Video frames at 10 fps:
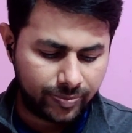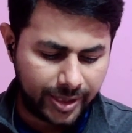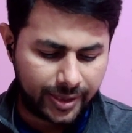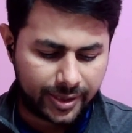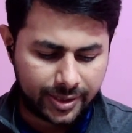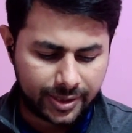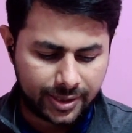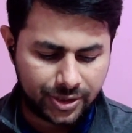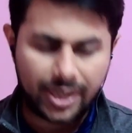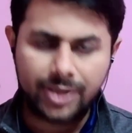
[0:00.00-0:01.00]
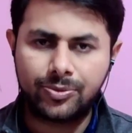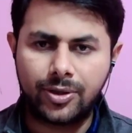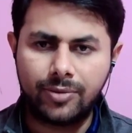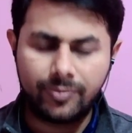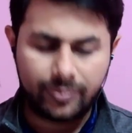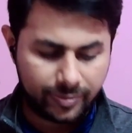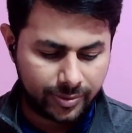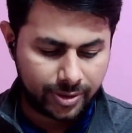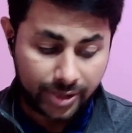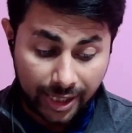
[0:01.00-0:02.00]
to bring a charge
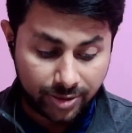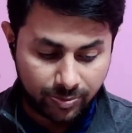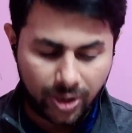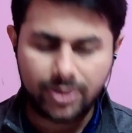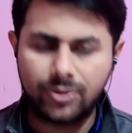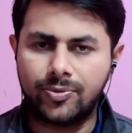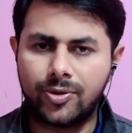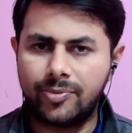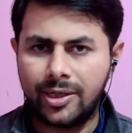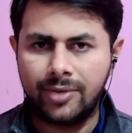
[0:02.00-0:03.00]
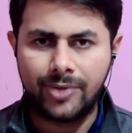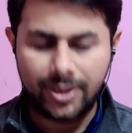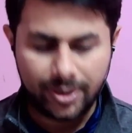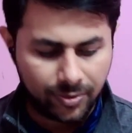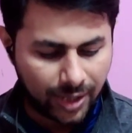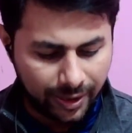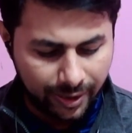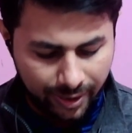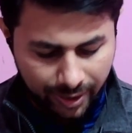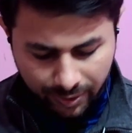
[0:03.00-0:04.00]
small q from infinity to r.
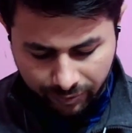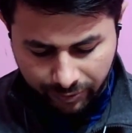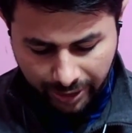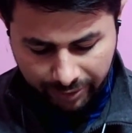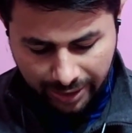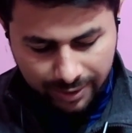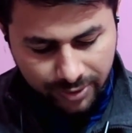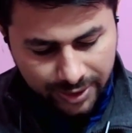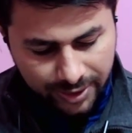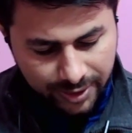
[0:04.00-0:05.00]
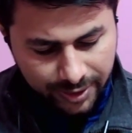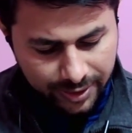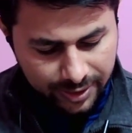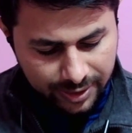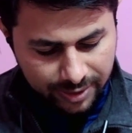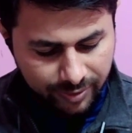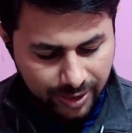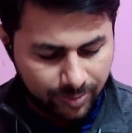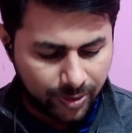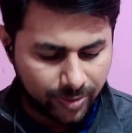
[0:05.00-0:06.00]
We have calculated it. It is
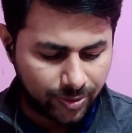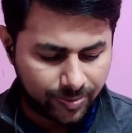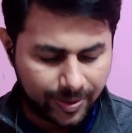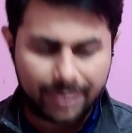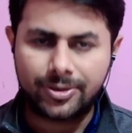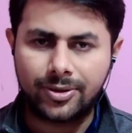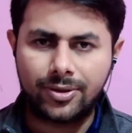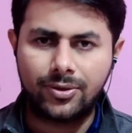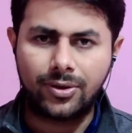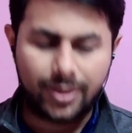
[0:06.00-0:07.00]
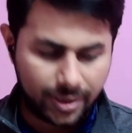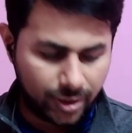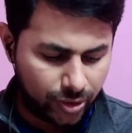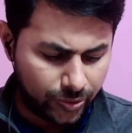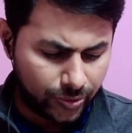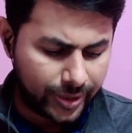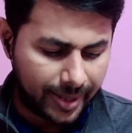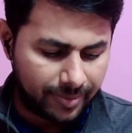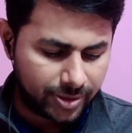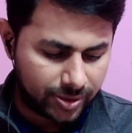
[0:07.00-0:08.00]
1 upon 4 pi epsilon naught q
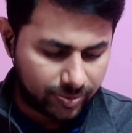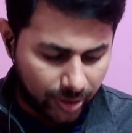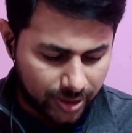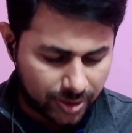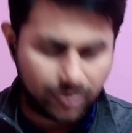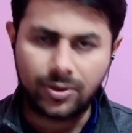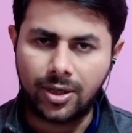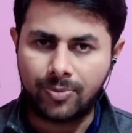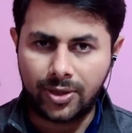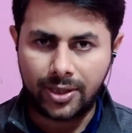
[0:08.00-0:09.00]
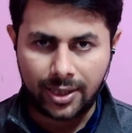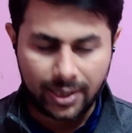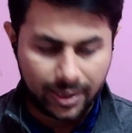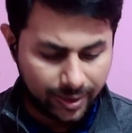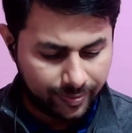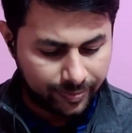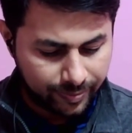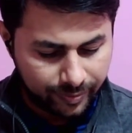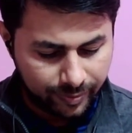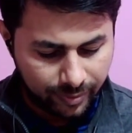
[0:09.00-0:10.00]
times small q upon r,
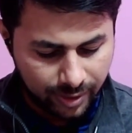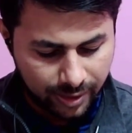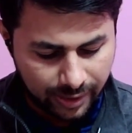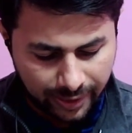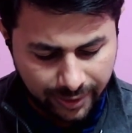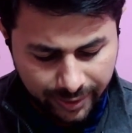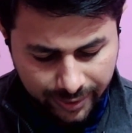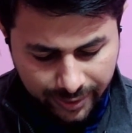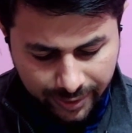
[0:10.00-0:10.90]
right?